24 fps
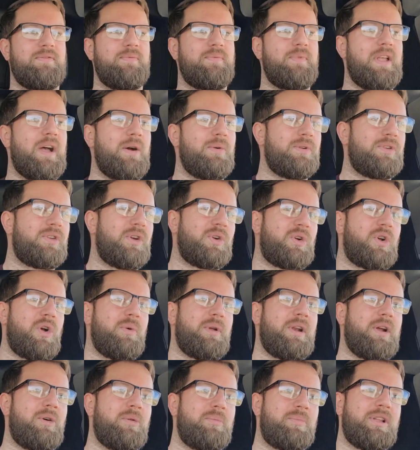our dog
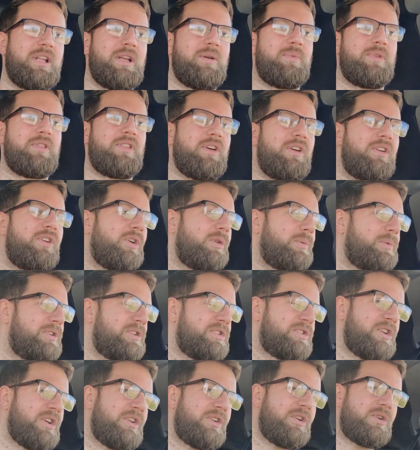going out and playing with their dog,
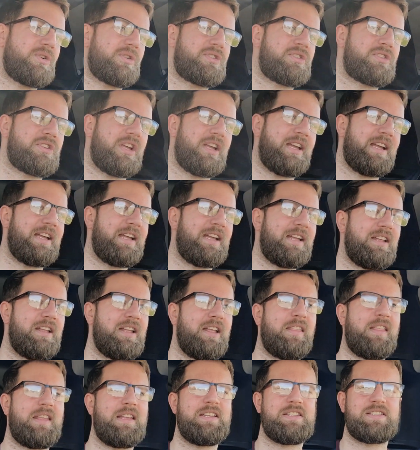because their dog's I
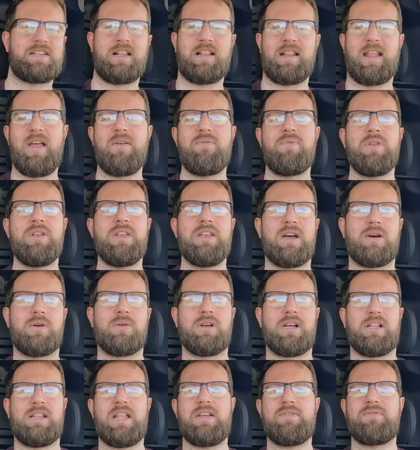think he's 11 now,
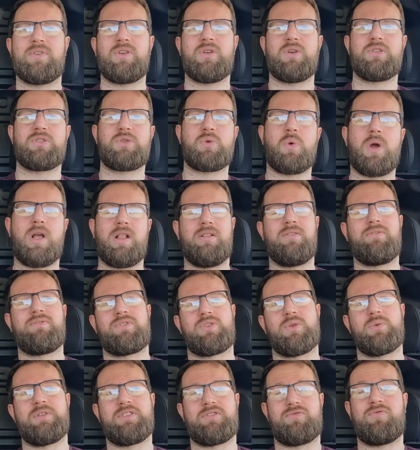11 or 12,
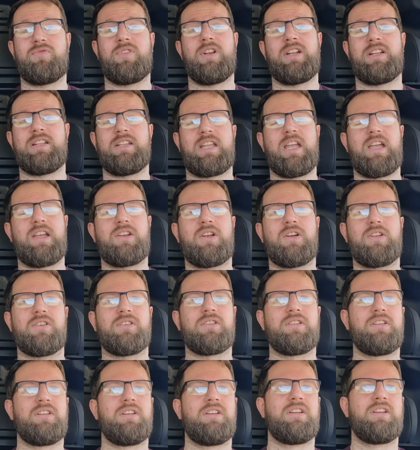so he's really getting
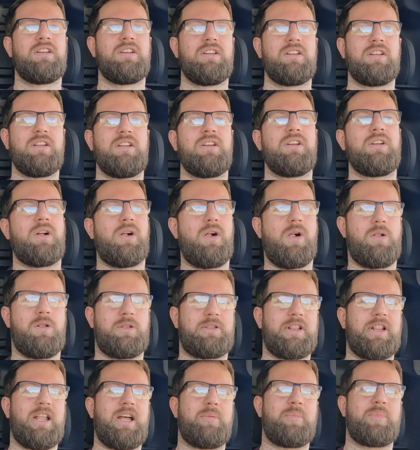on.
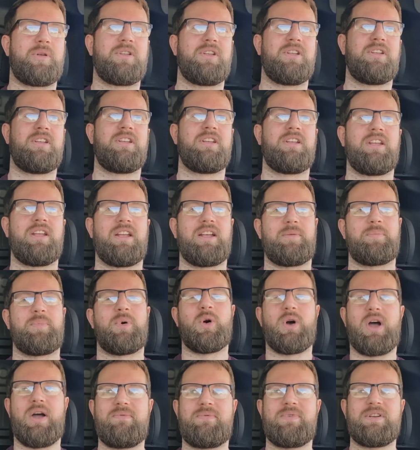Old lad.
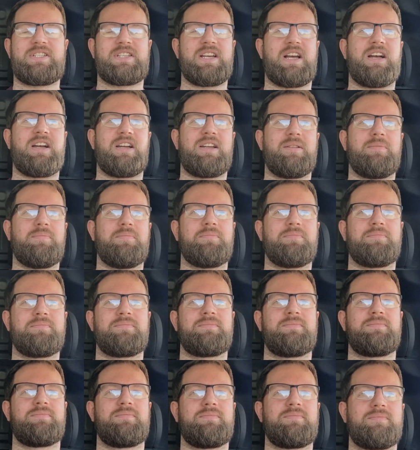But every time
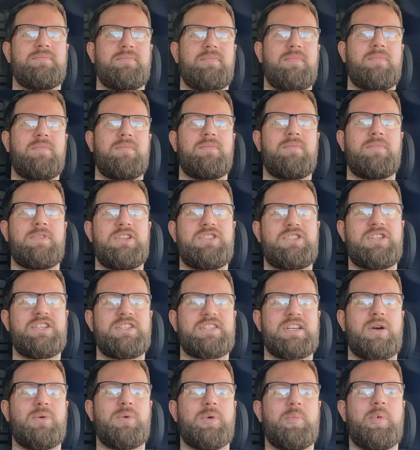he sees
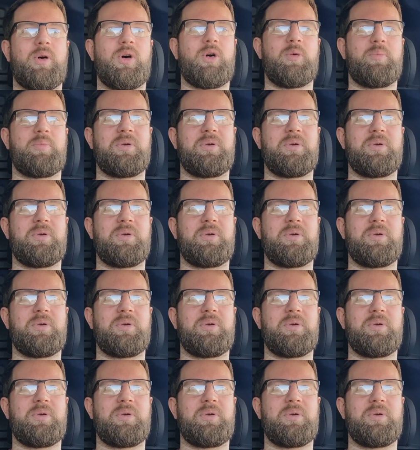our pup,